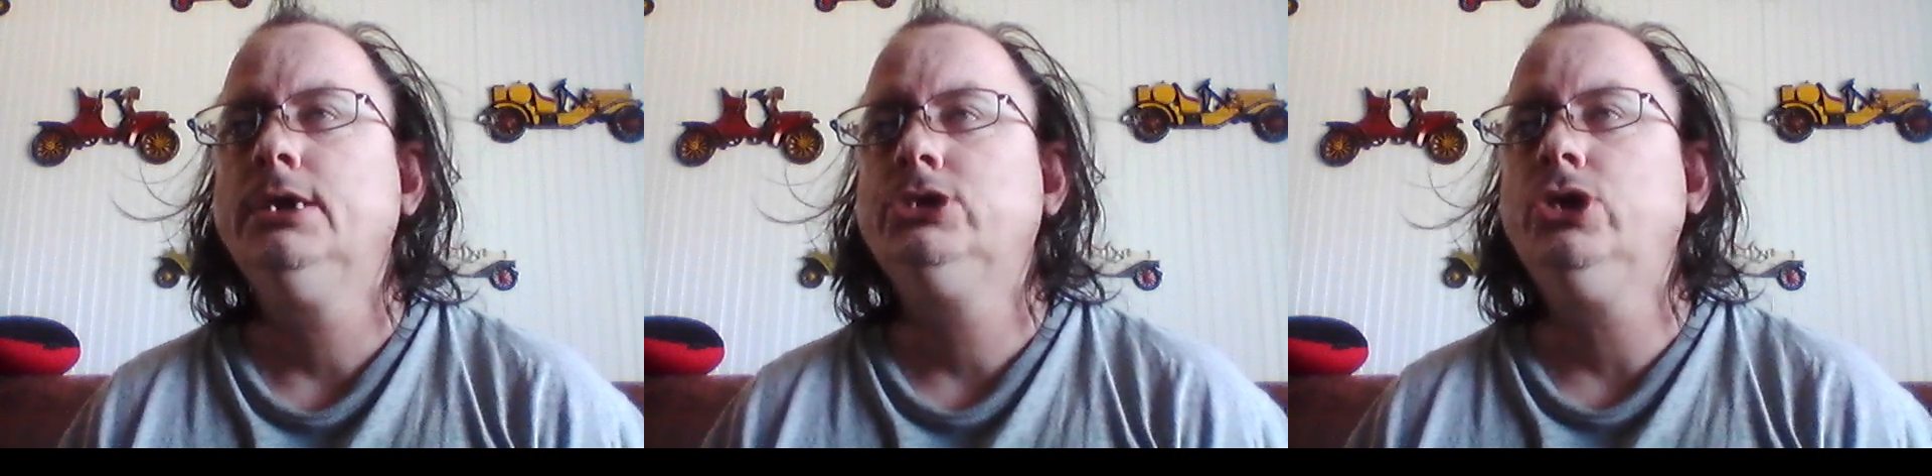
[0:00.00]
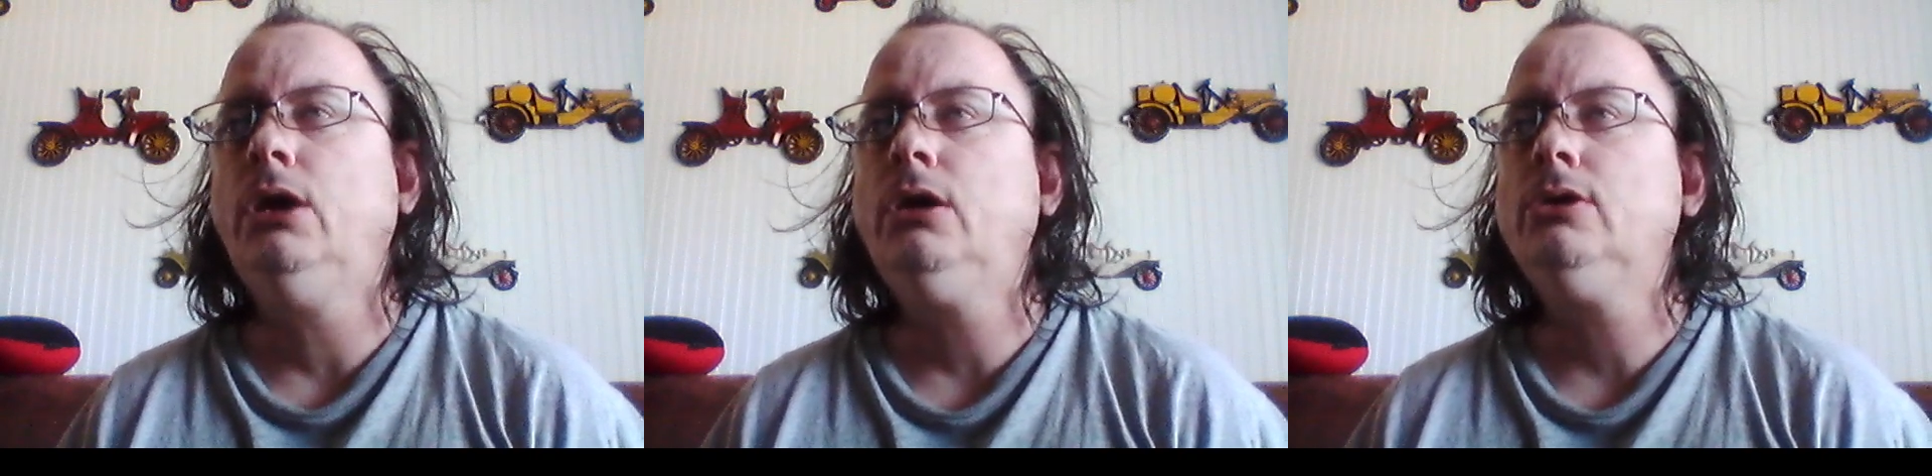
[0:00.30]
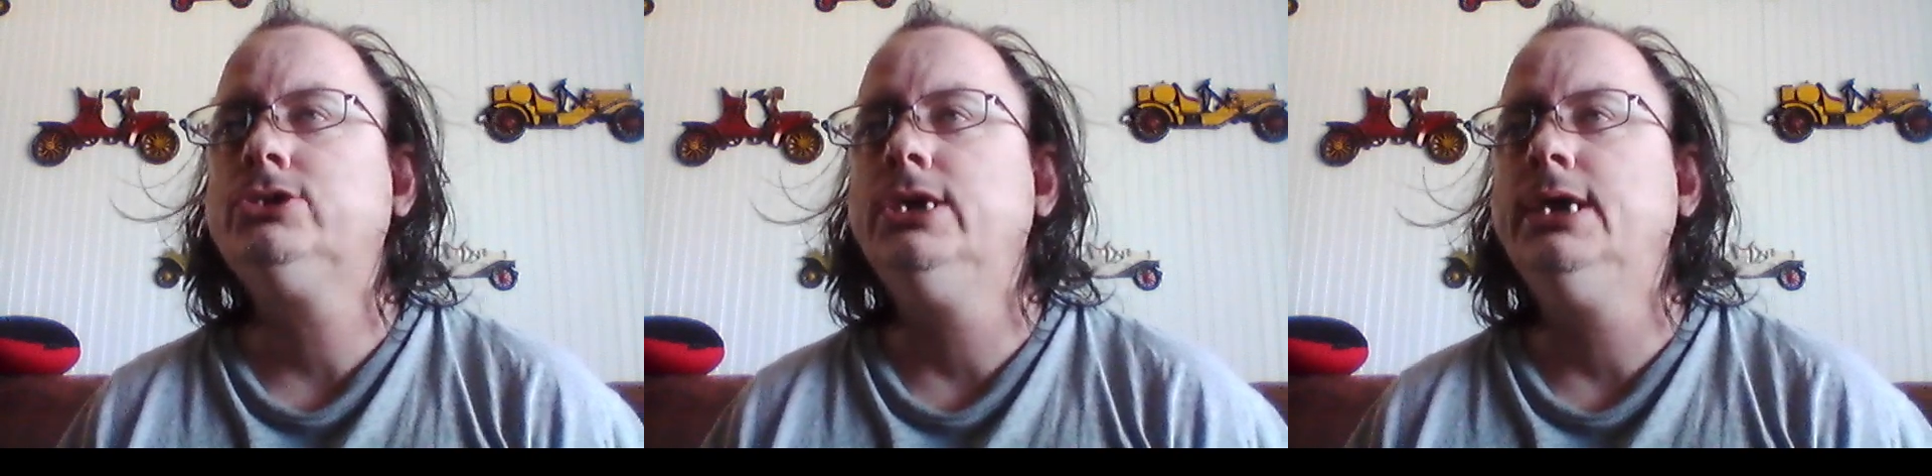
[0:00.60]

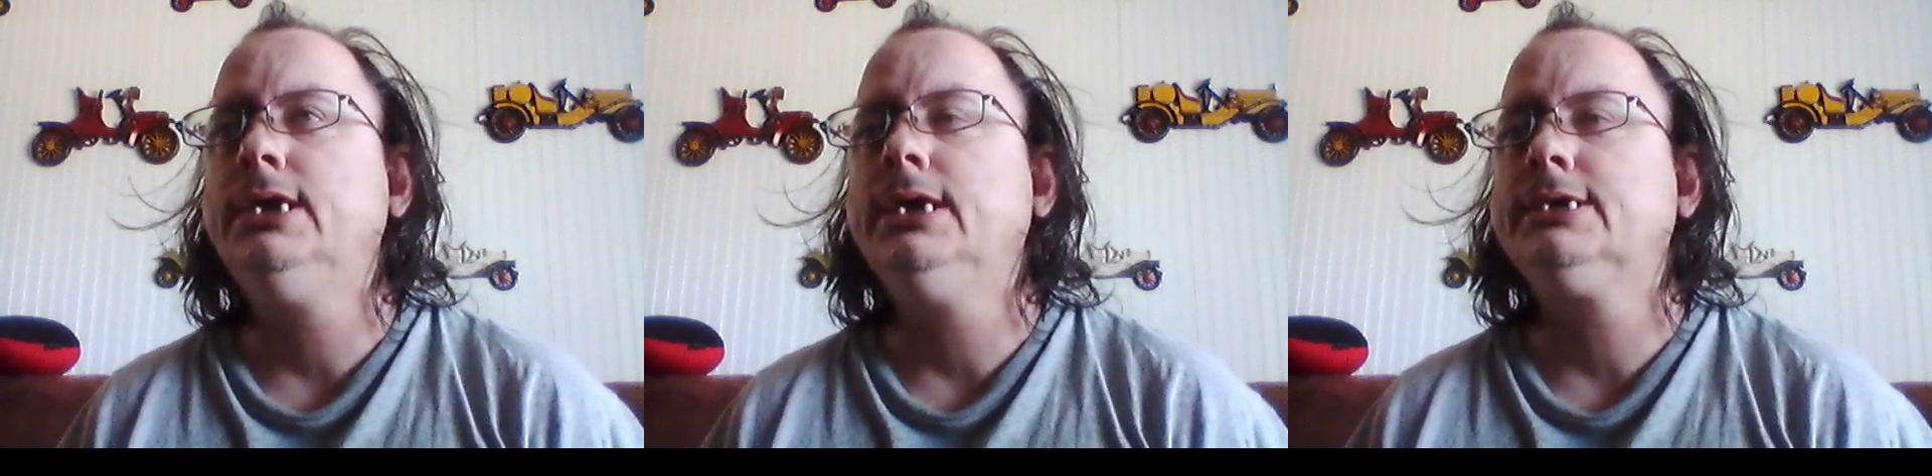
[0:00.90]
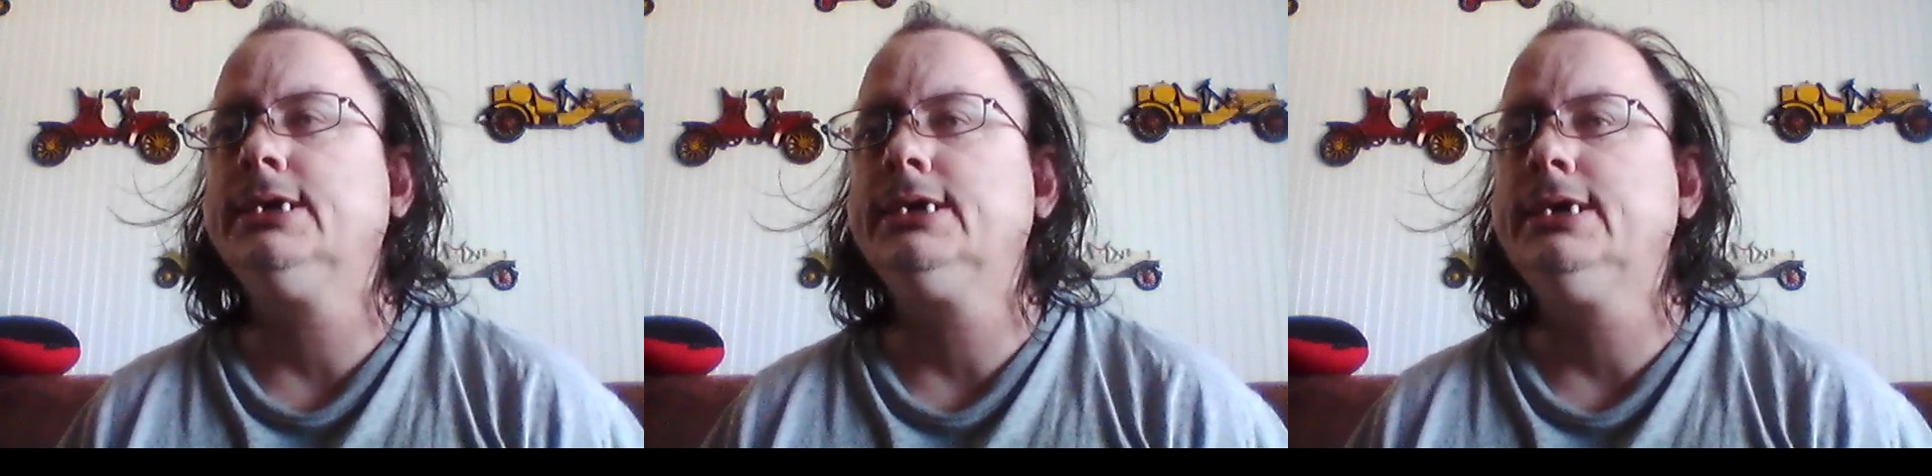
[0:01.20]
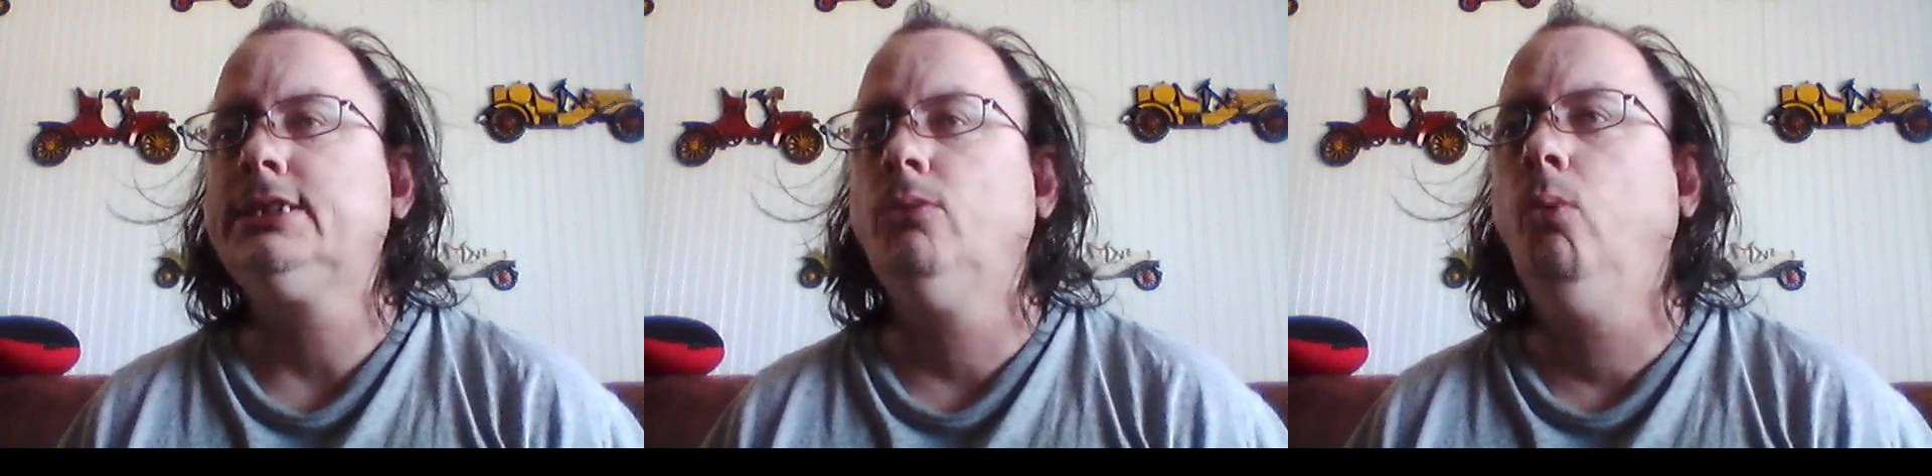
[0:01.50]
Charleston is going to
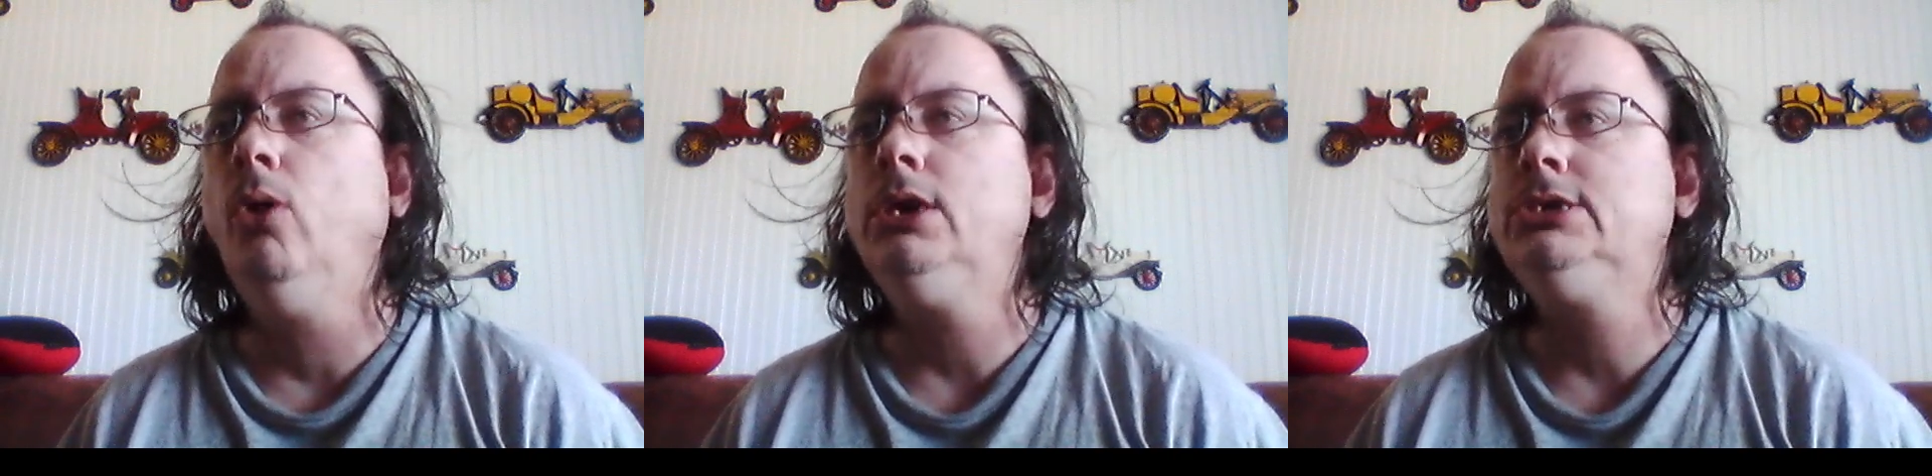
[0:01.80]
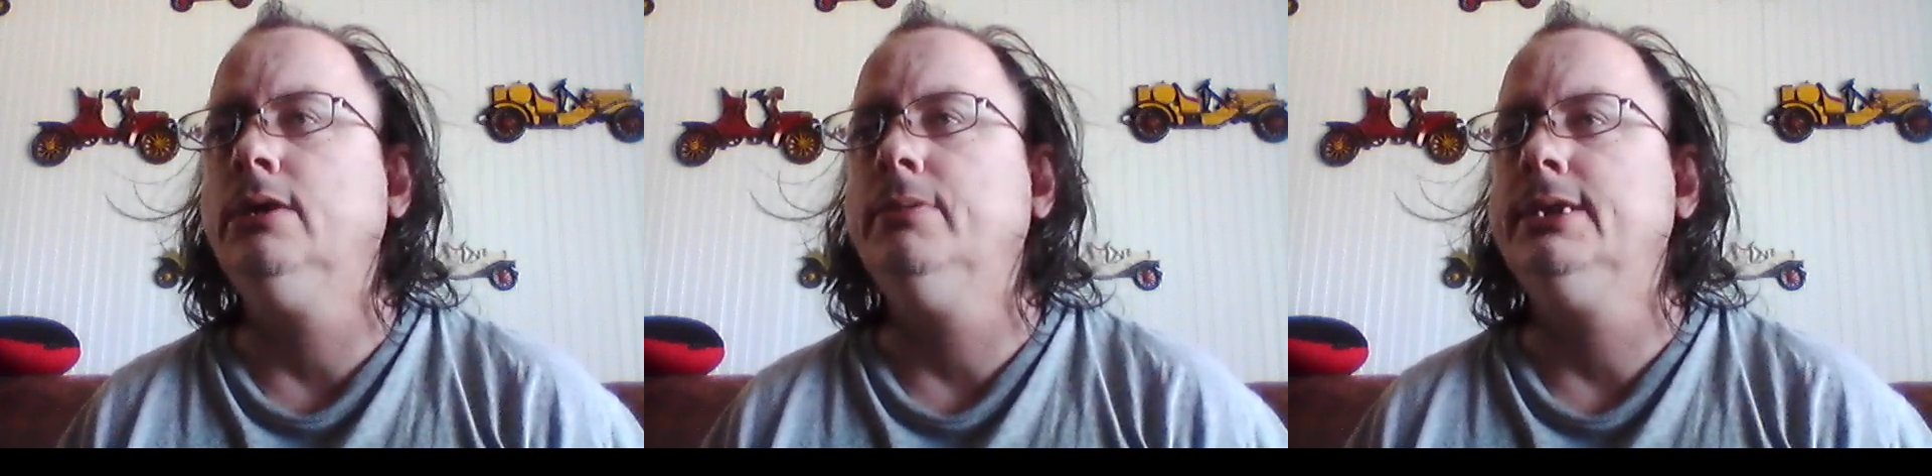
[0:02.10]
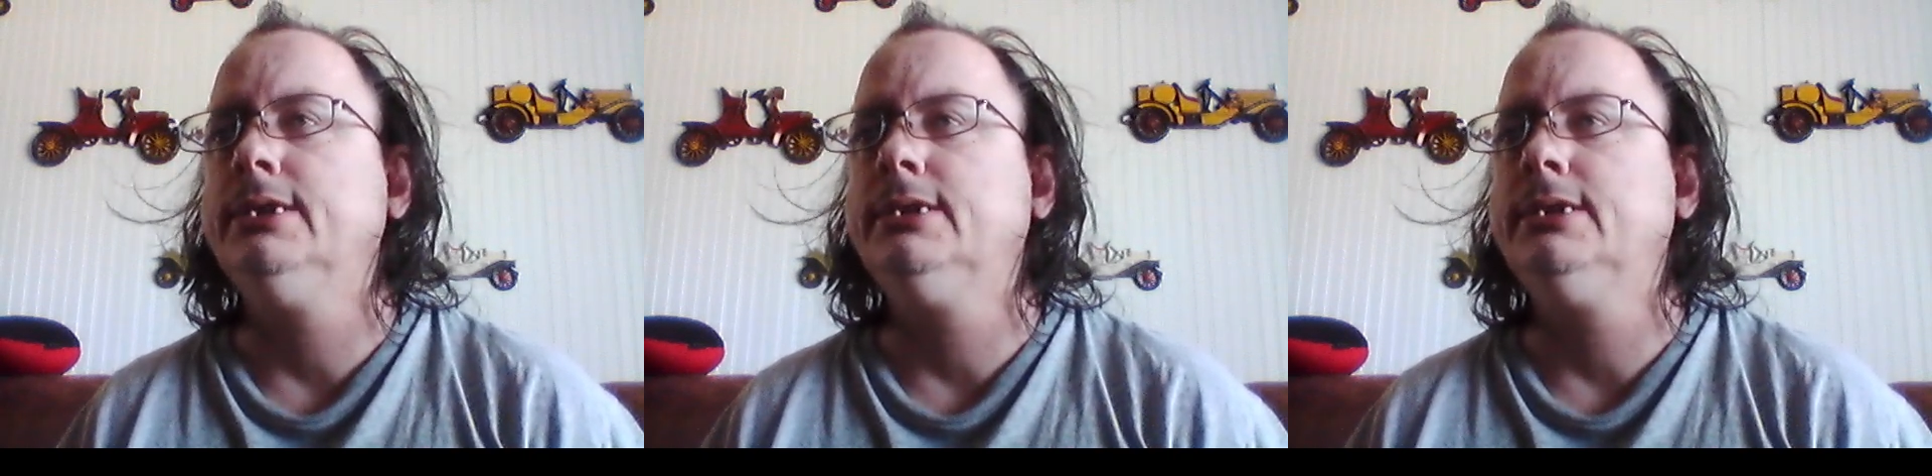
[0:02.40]
get the worst of it,